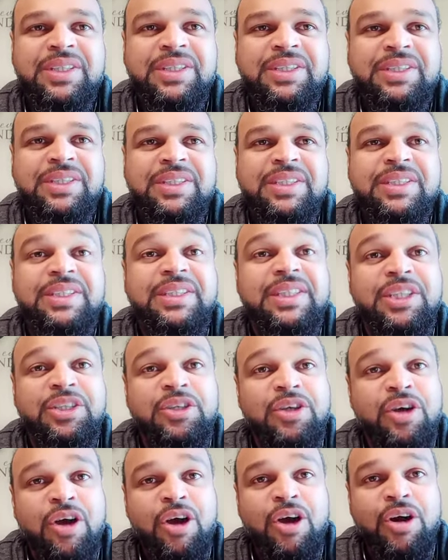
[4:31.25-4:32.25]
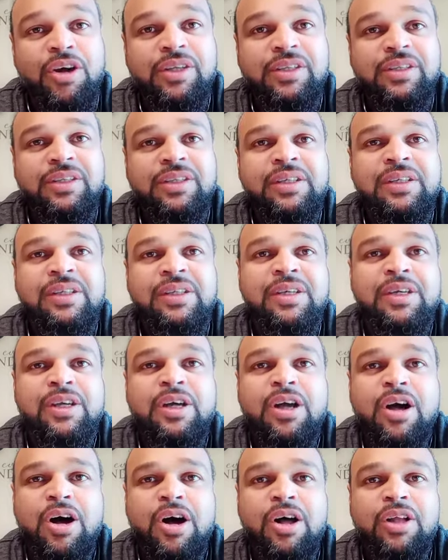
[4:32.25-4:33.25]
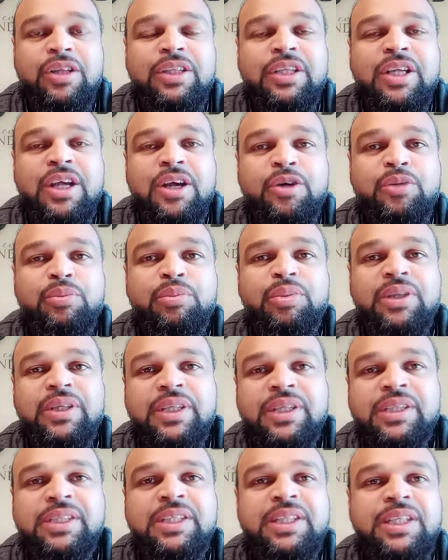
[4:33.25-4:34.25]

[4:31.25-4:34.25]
it says, In your heart, calling out plays.